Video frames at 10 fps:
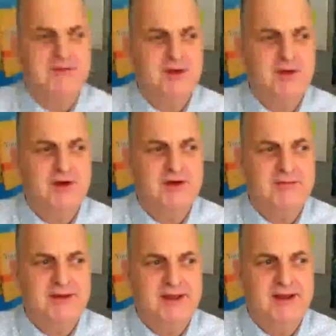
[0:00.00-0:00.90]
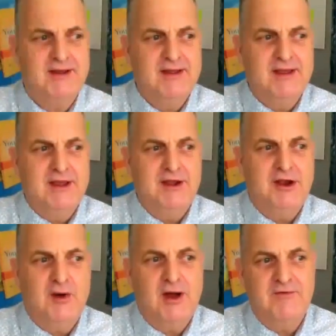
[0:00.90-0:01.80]
you are going to be,
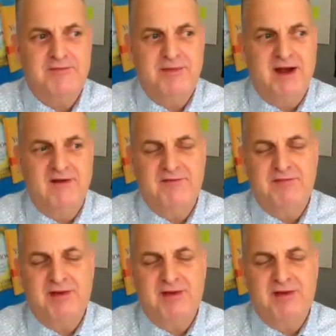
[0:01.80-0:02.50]
I've